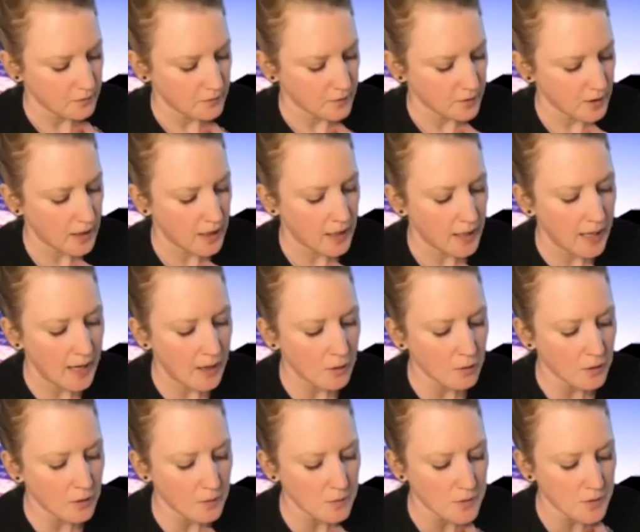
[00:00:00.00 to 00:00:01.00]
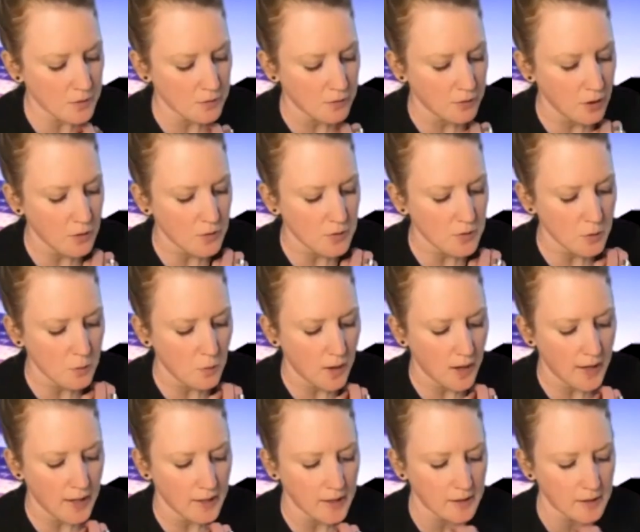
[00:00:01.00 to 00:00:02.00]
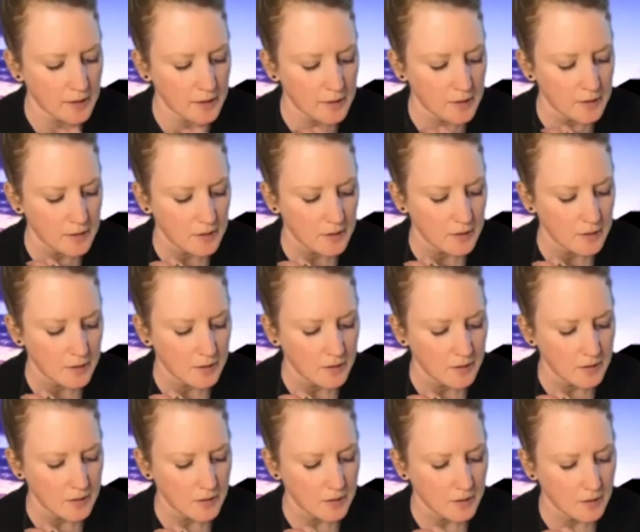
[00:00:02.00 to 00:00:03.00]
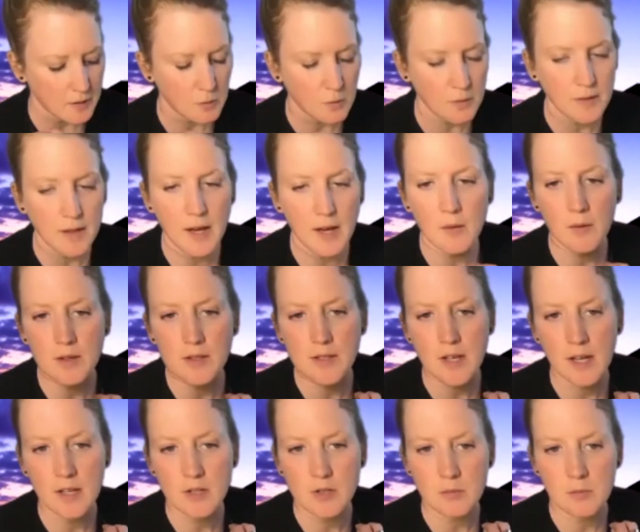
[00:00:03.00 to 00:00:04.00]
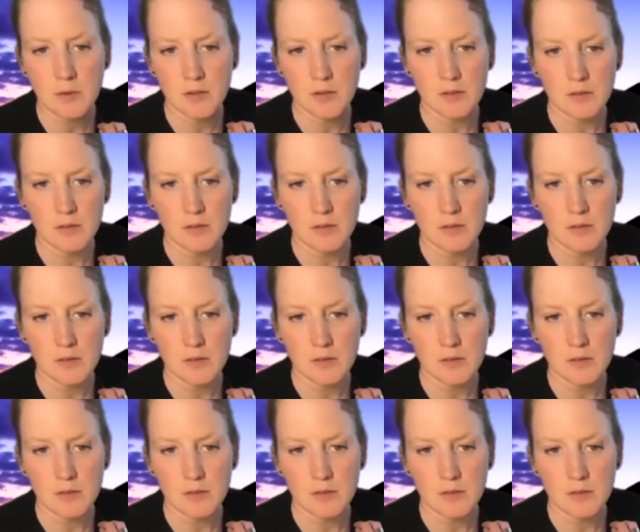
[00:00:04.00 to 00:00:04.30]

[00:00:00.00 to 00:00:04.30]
allow them to float away without attachment.